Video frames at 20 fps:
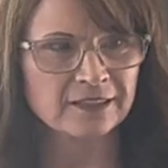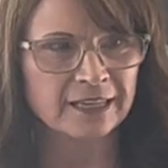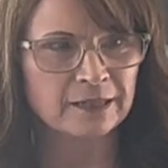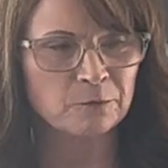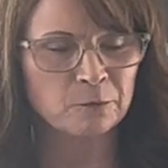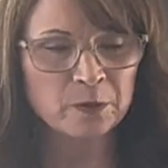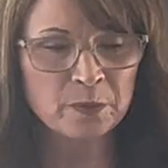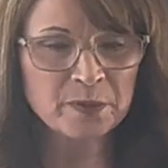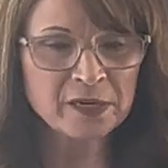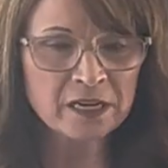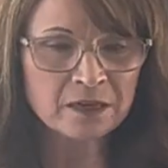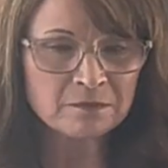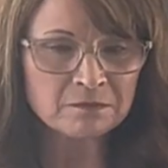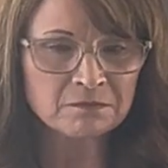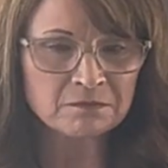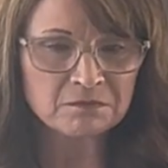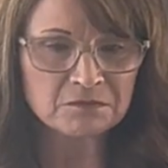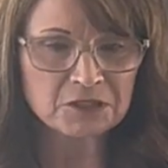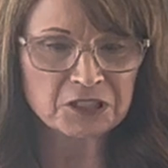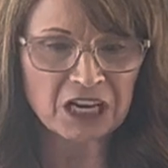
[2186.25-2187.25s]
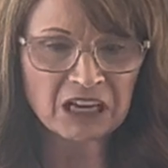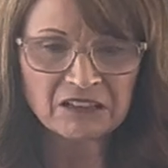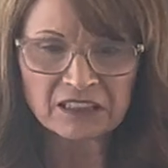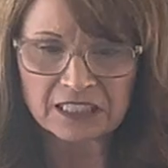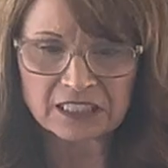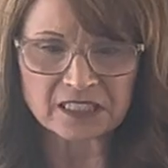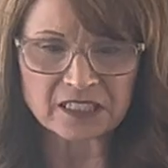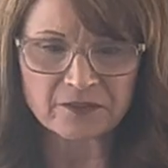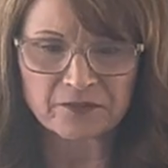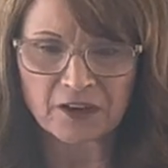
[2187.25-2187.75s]
Like, we become
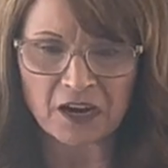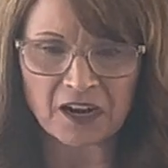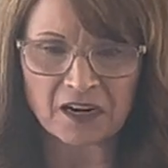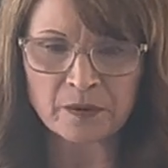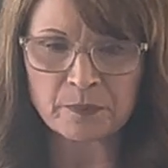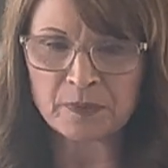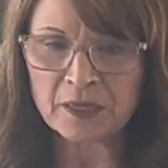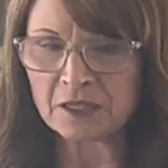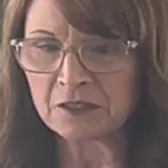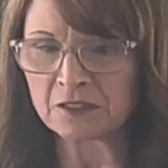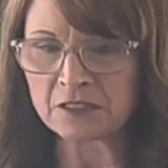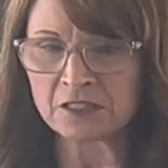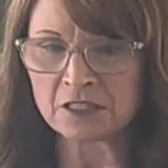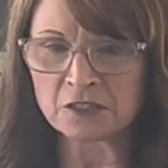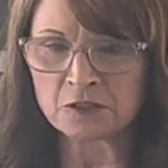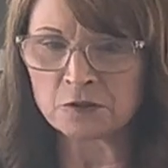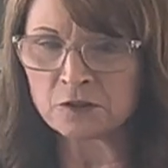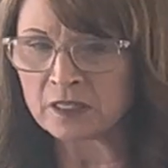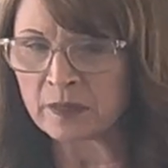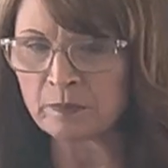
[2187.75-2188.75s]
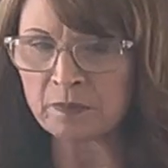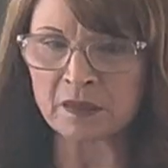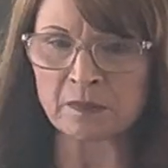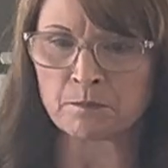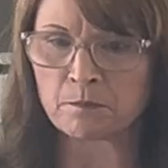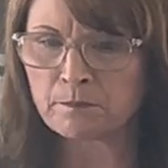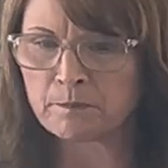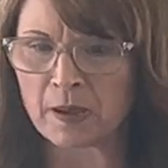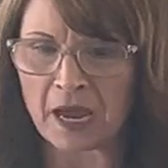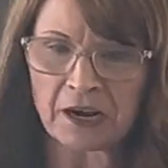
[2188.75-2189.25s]
jealous if God appears to do
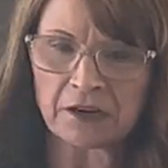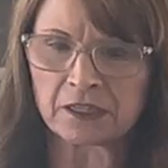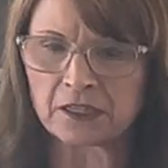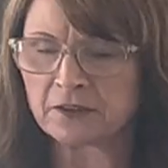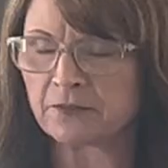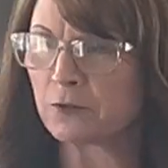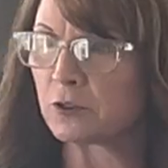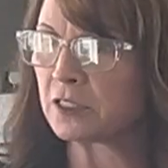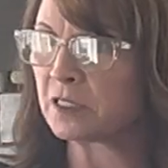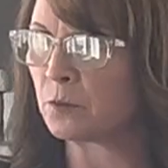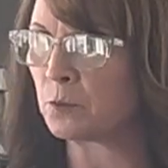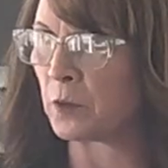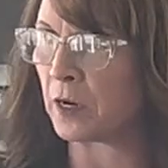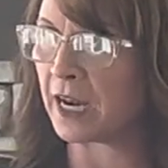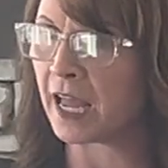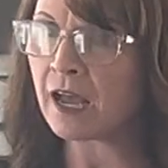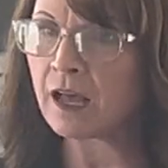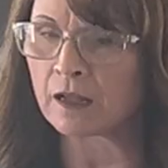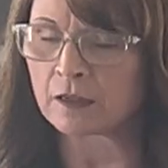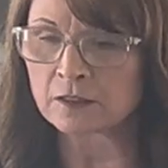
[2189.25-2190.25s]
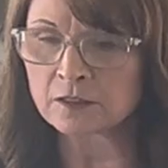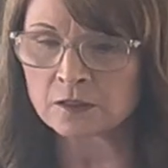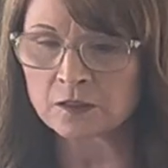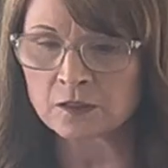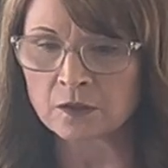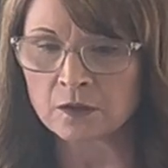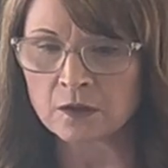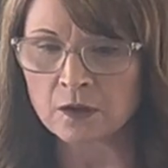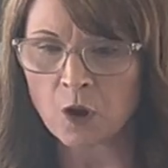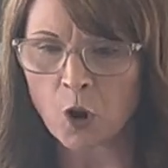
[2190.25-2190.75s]
something better for someone else,
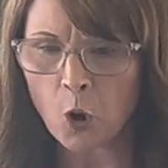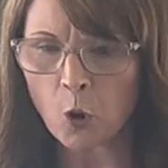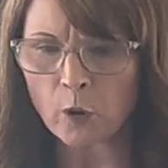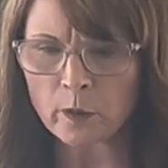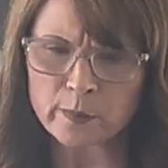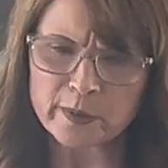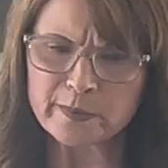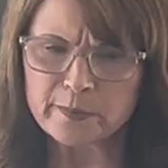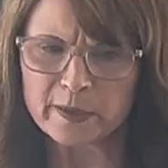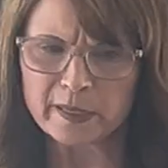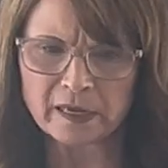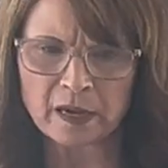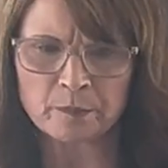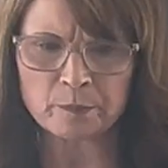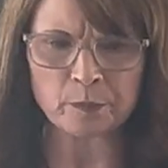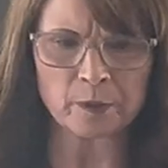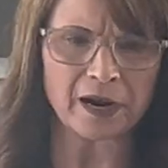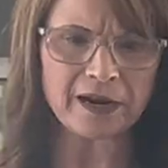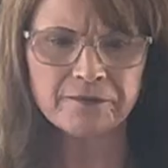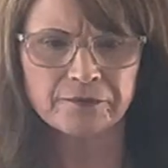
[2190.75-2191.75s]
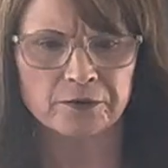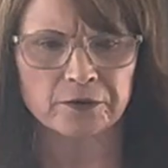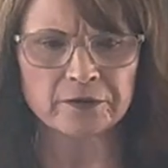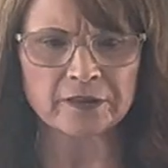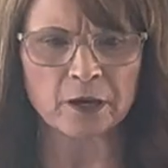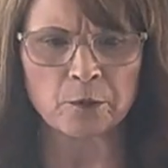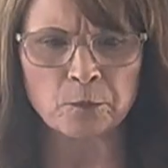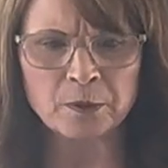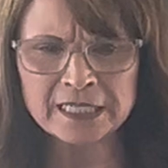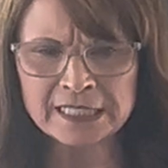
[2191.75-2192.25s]
or we become prideful
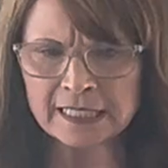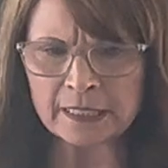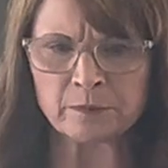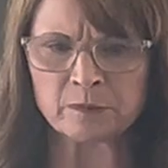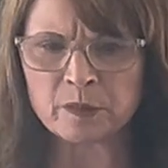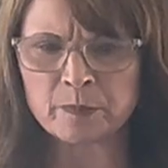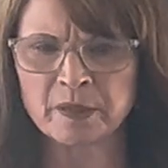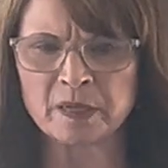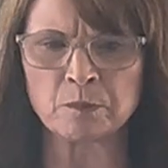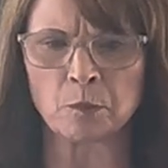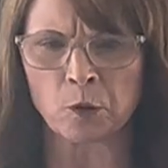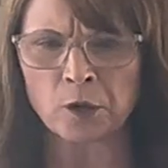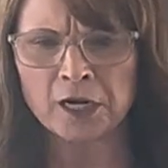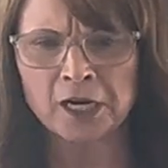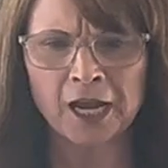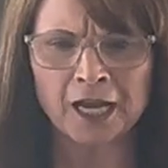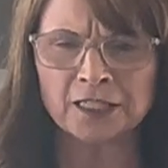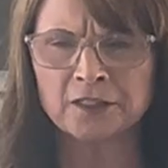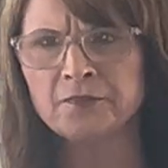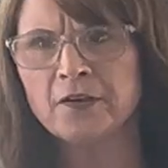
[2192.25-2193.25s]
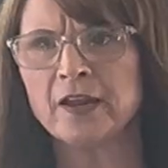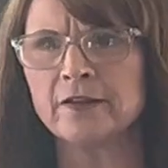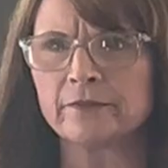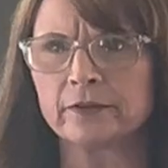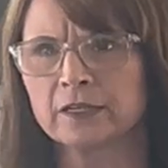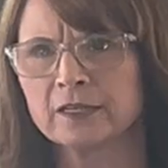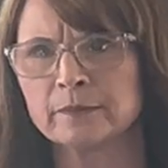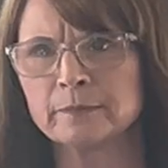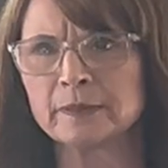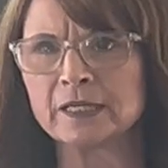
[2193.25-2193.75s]
that we seem to be more in God's
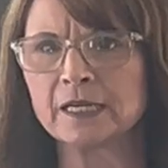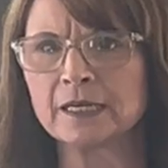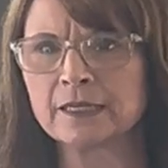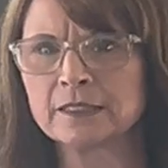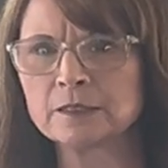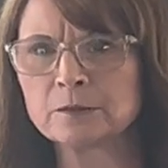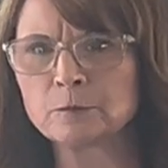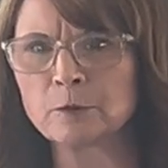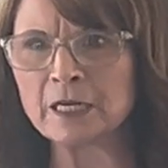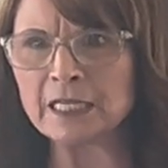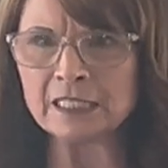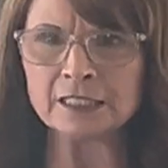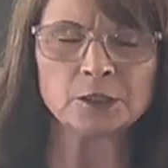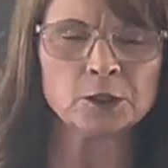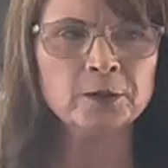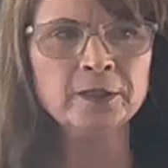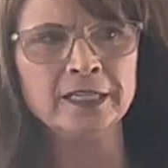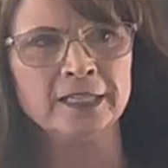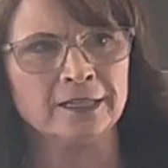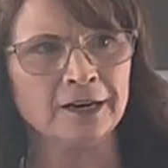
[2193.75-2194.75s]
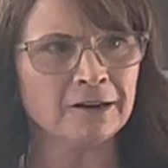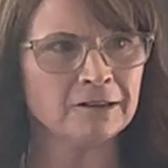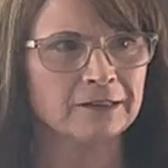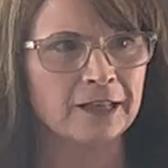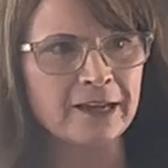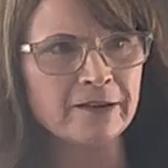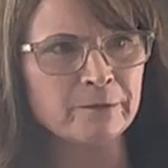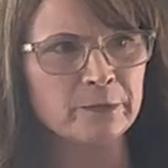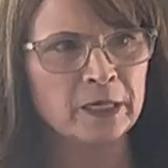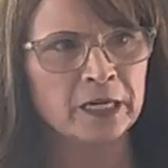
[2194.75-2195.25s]
favor because what he's doing in our
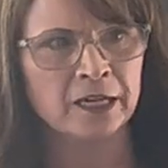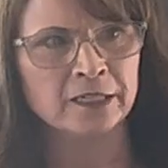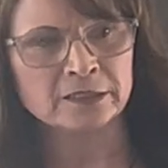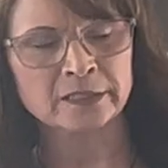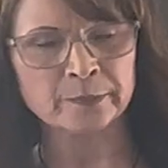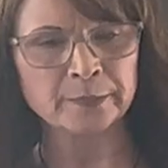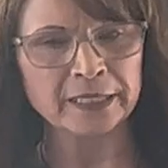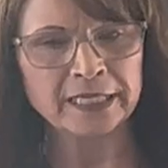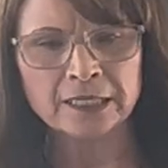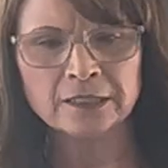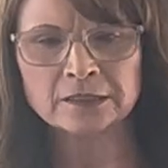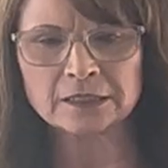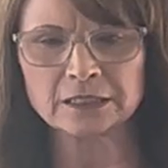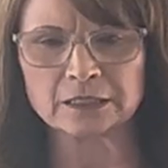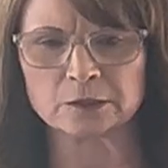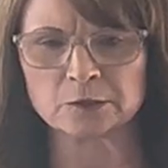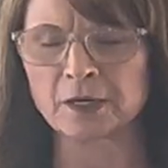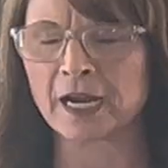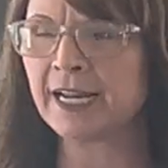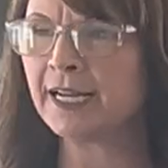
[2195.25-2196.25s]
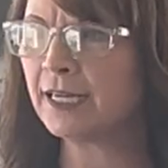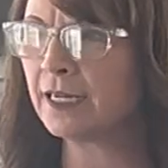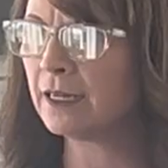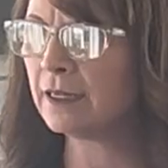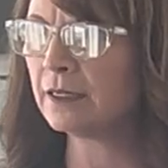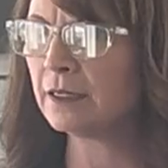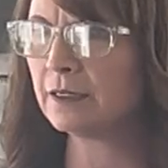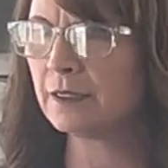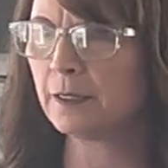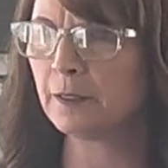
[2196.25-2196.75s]
life, but not somebody else's, right?
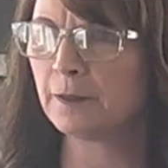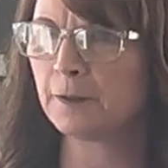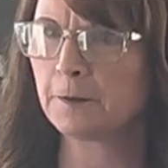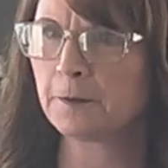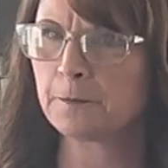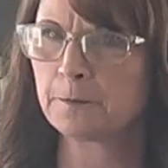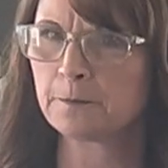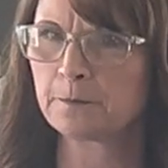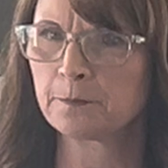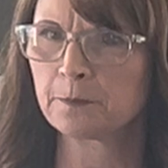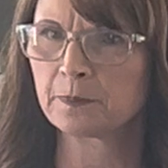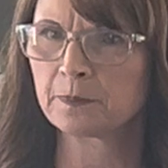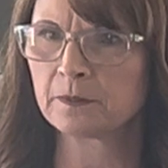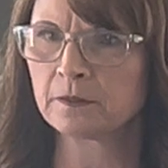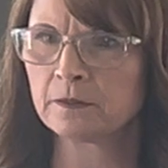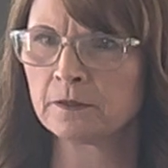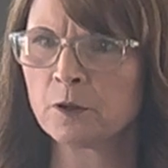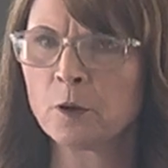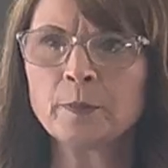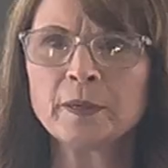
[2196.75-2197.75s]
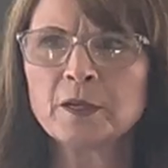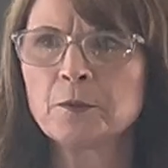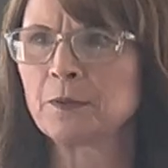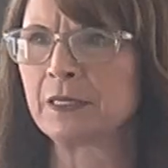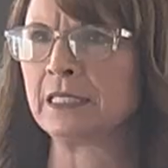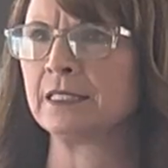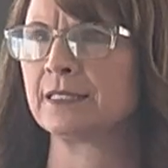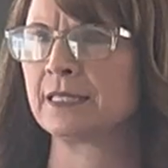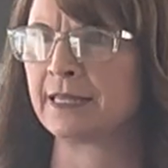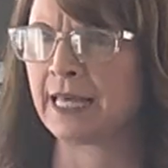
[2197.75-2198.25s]
Nobody
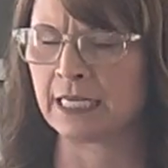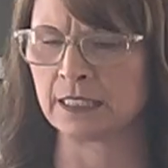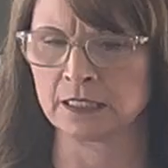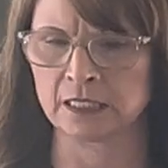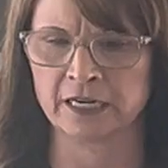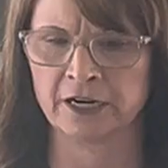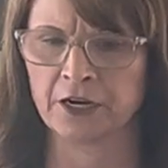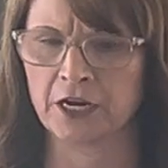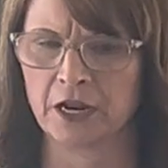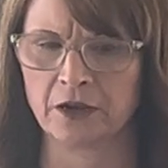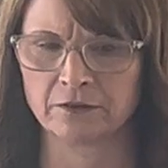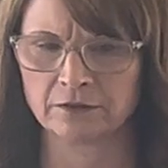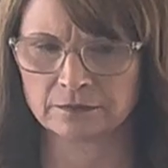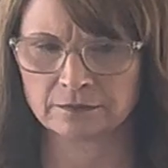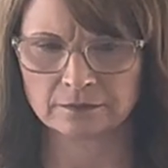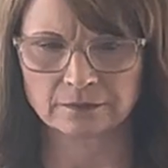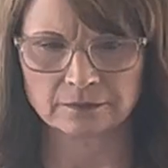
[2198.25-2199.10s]
wins in that scenario.